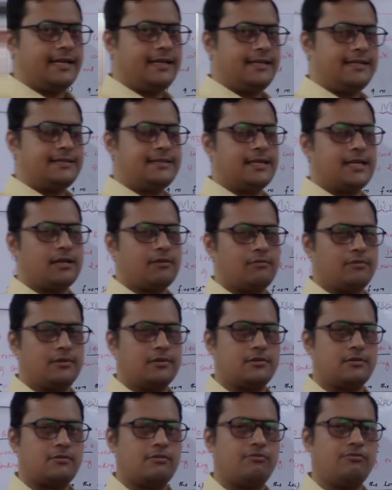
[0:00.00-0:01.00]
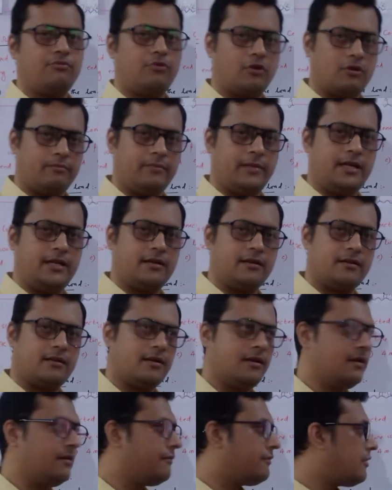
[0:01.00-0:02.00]
is equals to 4 meter
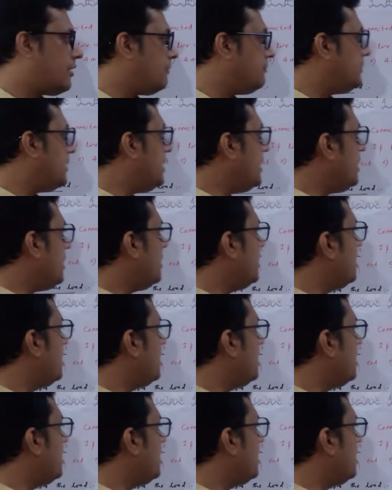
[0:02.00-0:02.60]
from the